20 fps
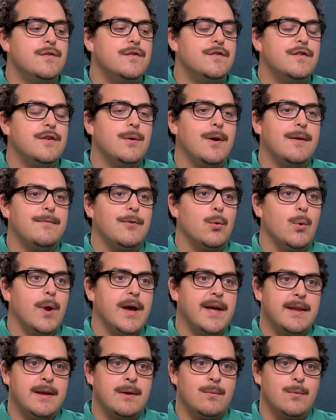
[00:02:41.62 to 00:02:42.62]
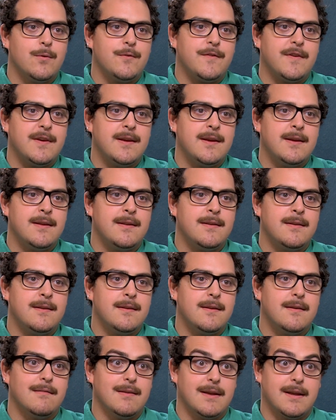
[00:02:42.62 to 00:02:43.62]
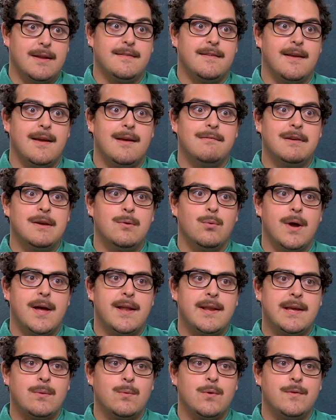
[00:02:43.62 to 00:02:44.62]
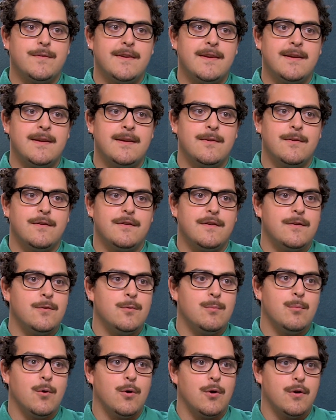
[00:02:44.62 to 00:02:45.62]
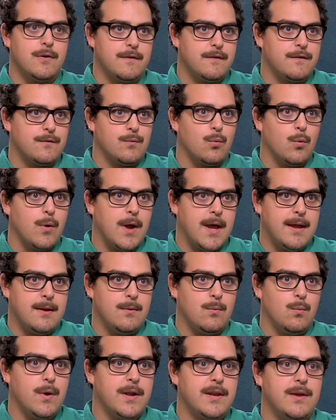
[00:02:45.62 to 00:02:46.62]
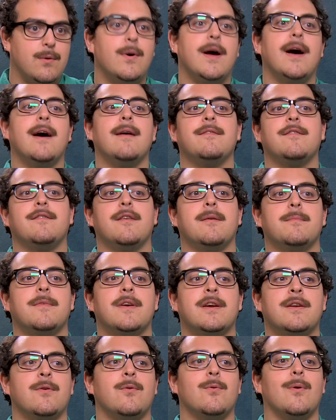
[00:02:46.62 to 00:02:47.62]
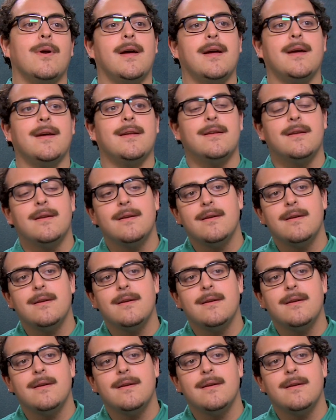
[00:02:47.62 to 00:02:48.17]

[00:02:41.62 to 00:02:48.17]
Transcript: Do you have a writing routine, like a daily writing routine, or do you more just write when you have something to write?